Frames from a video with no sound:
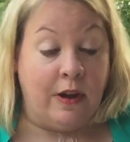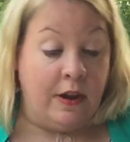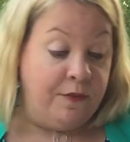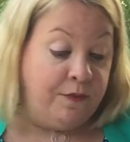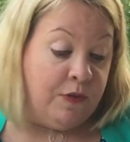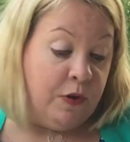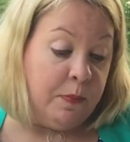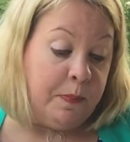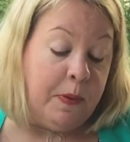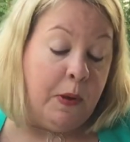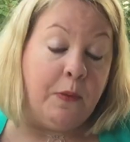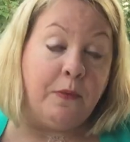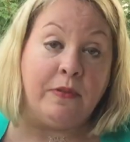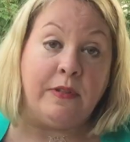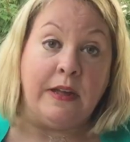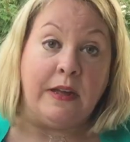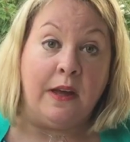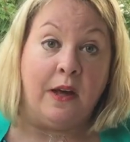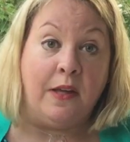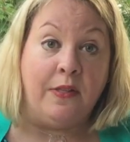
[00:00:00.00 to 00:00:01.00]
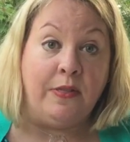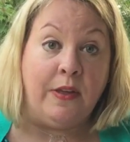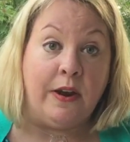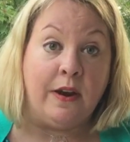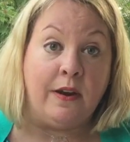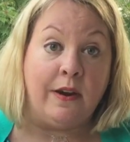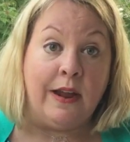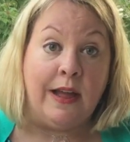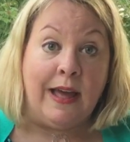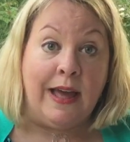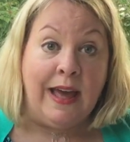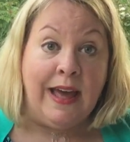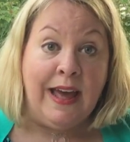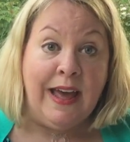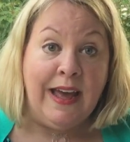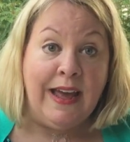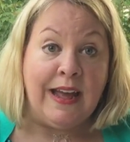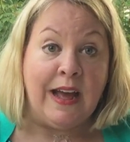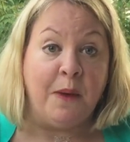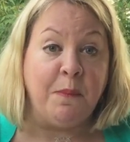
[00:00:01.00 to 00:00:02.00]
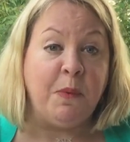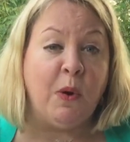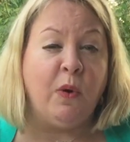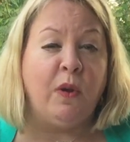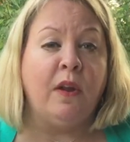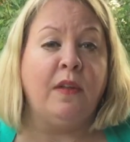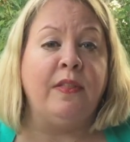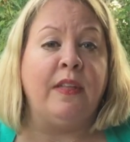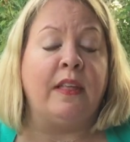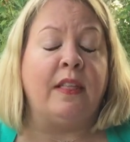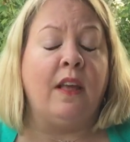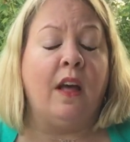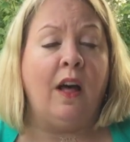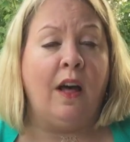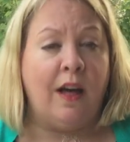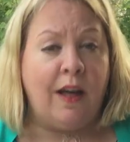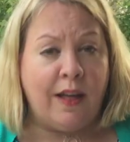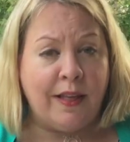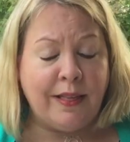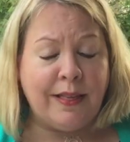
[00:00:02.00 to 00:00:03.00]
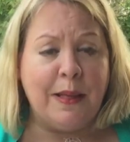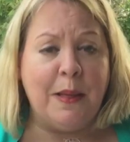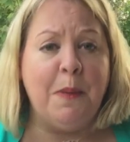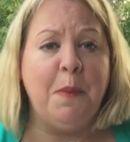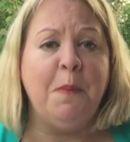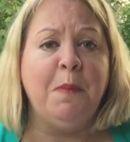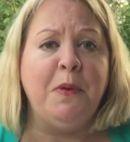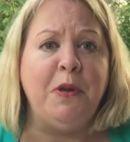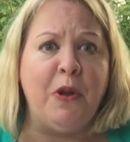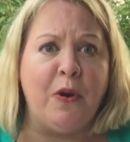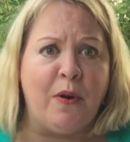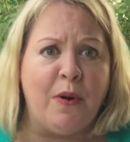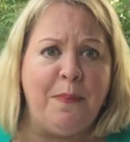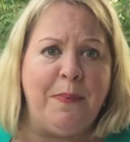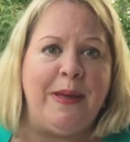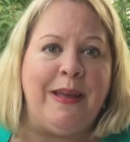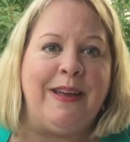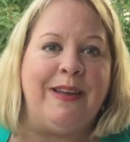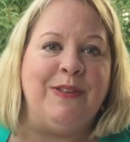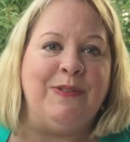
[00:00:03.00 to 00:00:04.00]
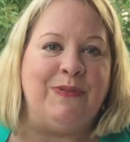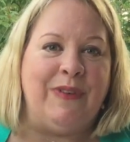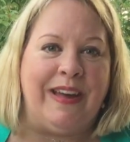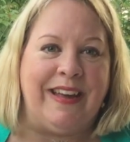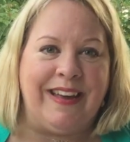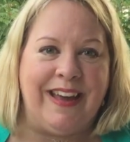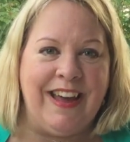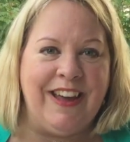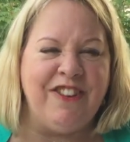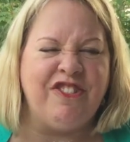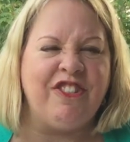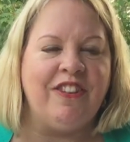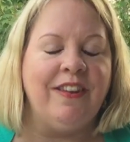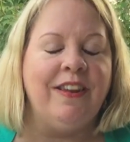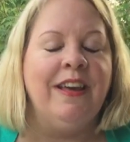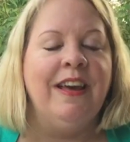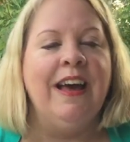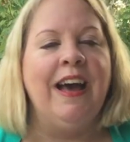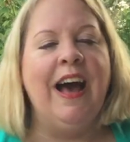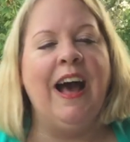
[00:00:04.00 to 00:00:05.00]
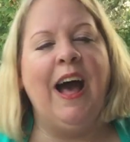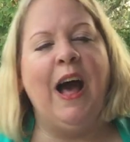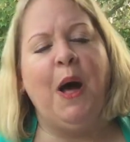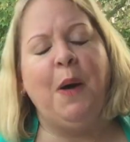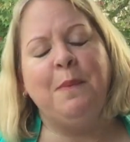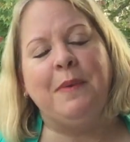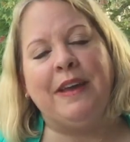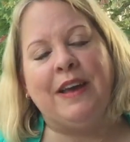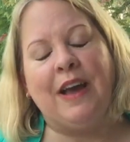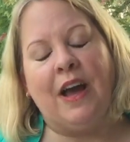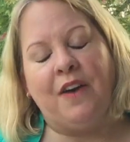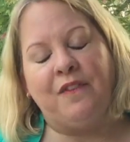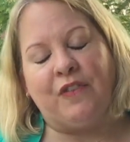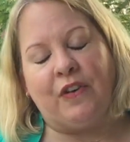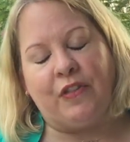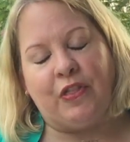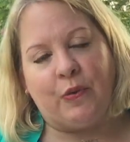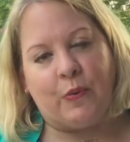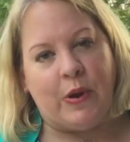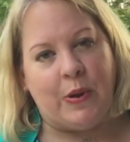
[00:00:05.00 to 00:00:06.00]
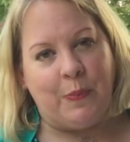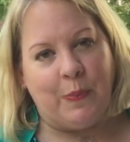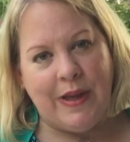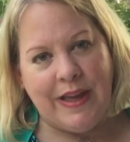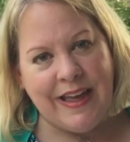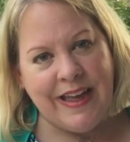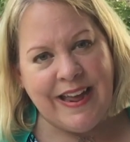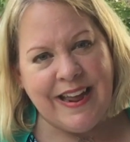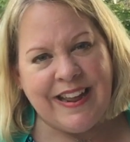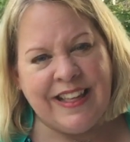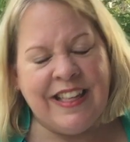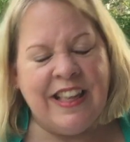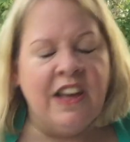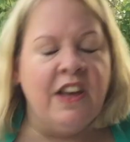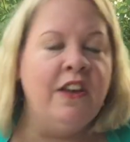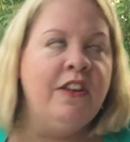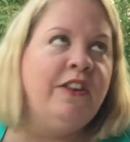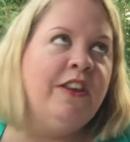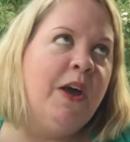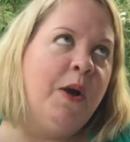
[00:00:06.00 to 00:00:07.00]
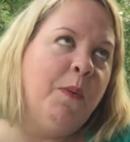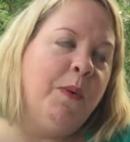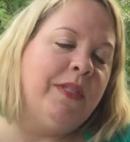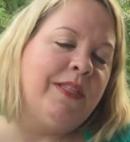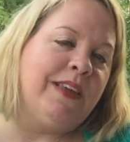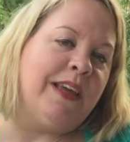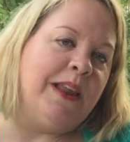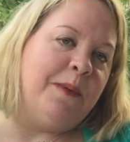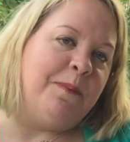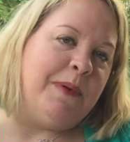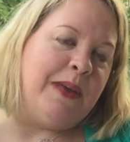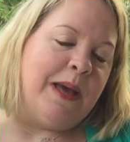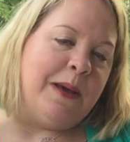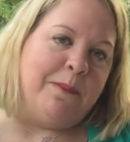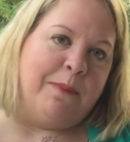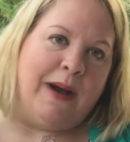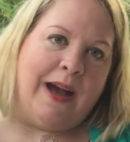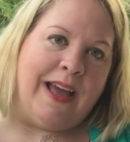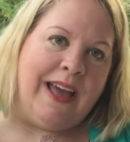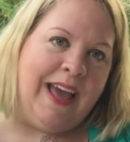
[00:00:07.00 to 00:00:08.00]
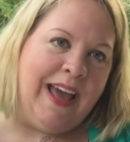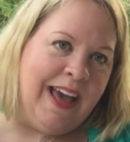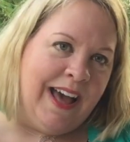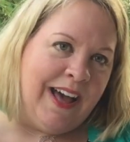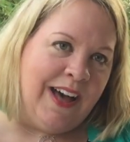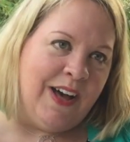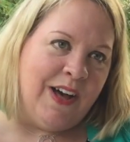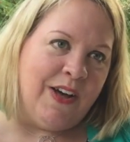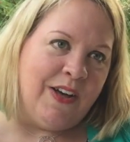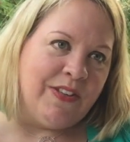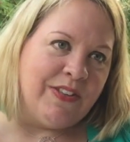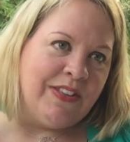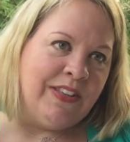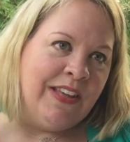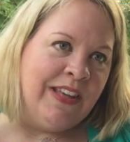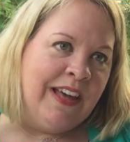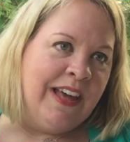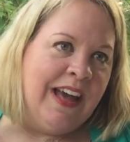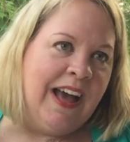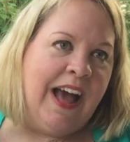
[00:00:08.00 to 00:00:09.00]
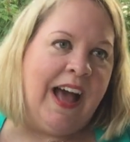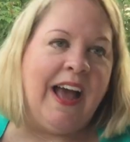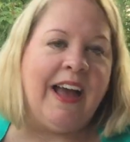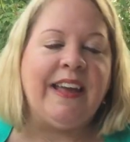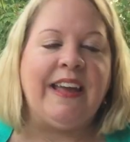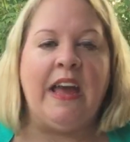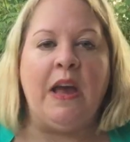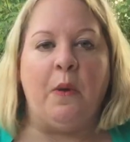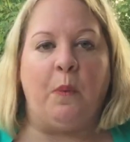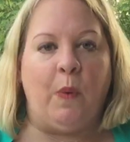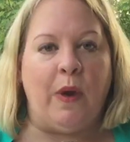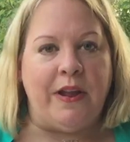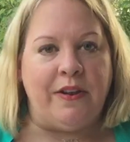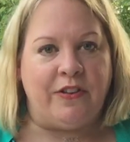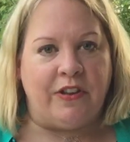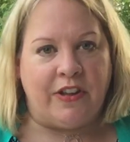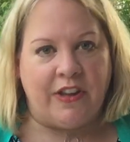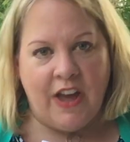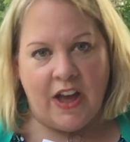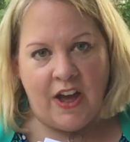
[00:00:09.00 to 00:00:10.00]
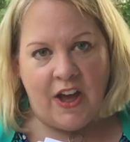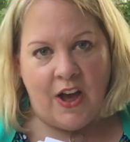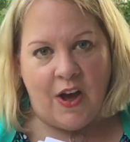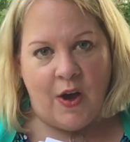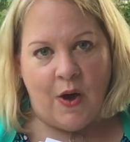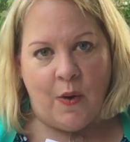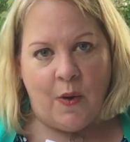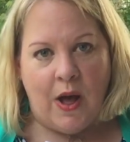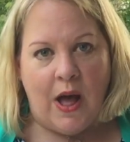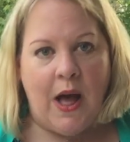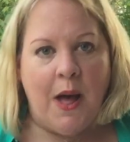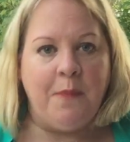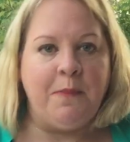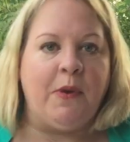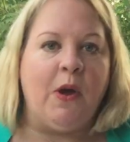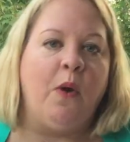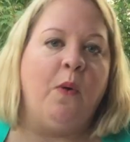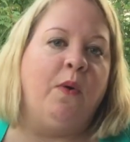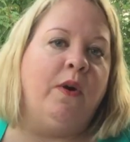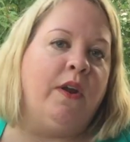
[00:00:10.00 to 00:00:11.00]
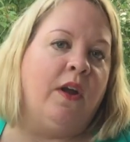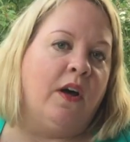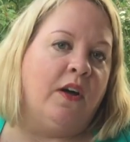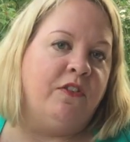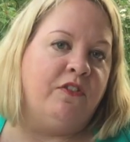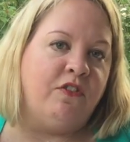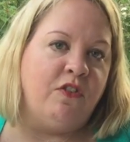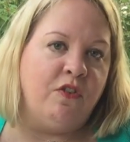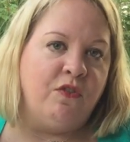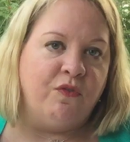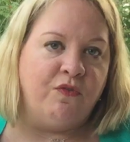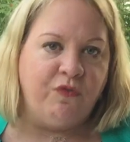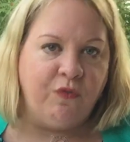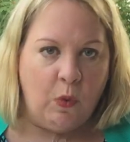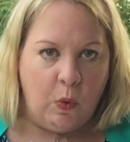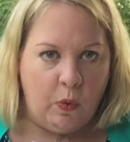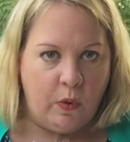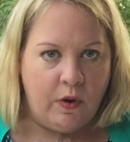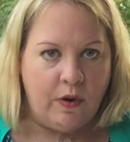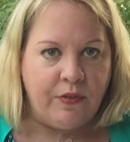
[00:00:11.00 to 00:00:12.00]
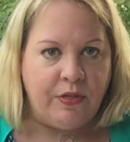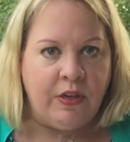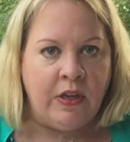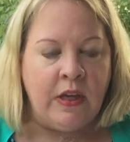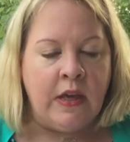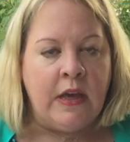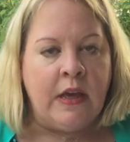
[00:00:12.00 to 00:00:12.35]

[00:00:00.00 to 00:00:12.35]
If you're posting on there, hey, I'm going on this awesome European vacation. I'll be gone for 3 weeks. No one's going to be at my house. I can't wait to go. I'm going on June 4th.